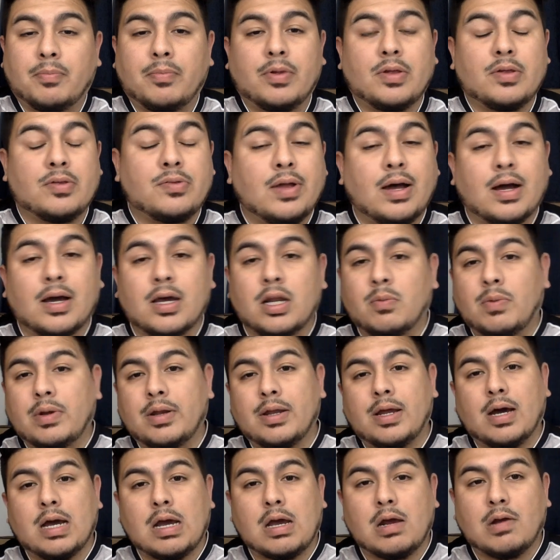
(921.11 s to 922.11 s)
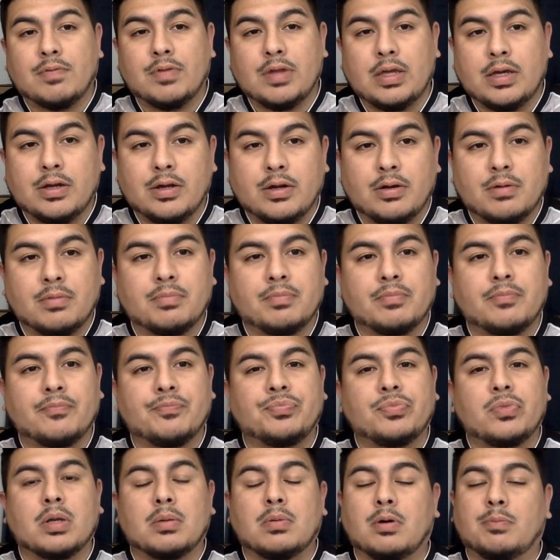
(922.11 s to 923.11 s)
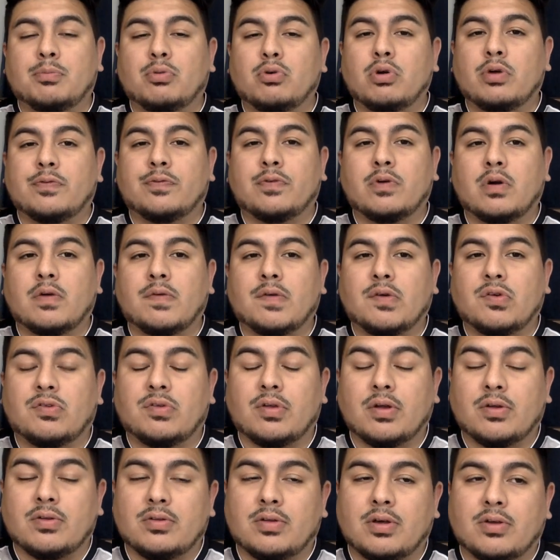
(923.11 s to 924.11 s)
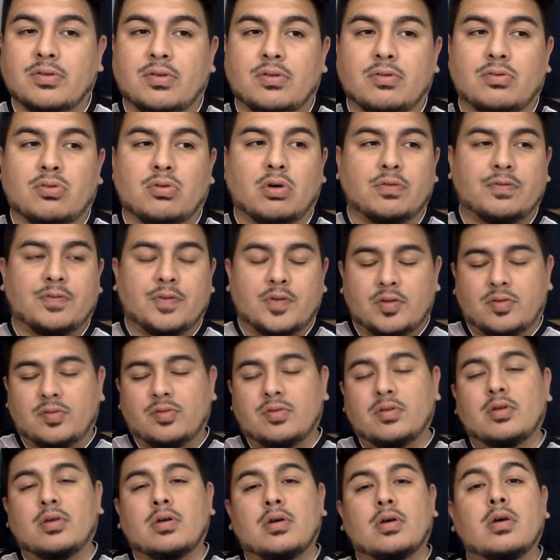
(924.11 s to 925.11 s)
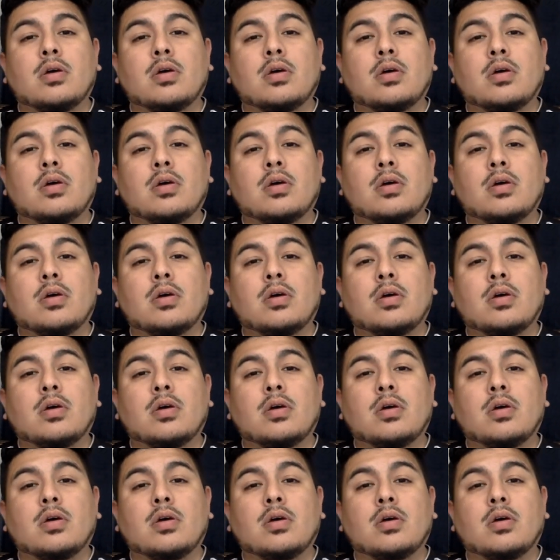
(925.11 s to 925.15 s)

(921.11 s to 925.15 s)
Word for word: It's not gonna win knockout of the year, but Brunno Ferreira versus Dustin Solfus.